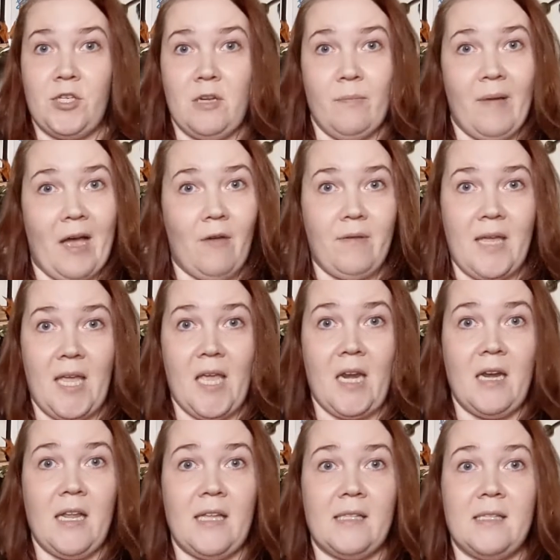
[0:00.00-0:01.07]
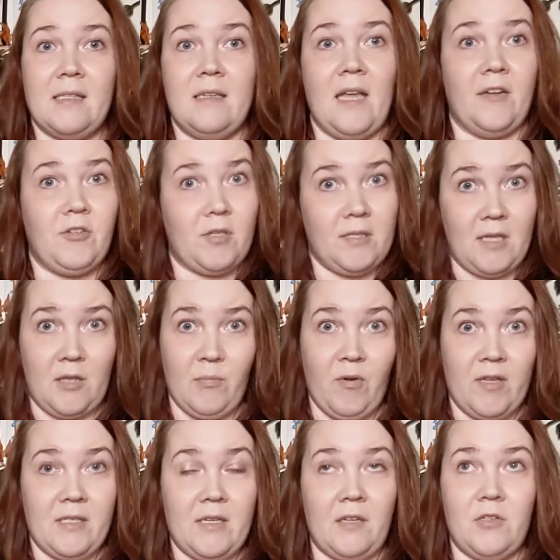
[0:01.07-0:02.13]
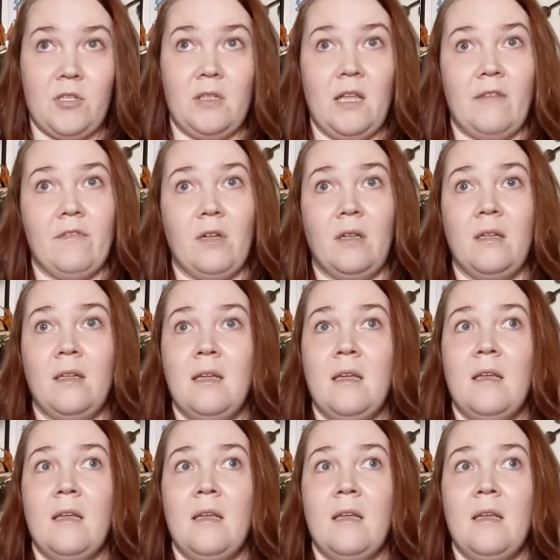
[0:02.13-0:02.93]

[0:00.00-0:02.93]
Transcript: about candidates, not just on the presidential level,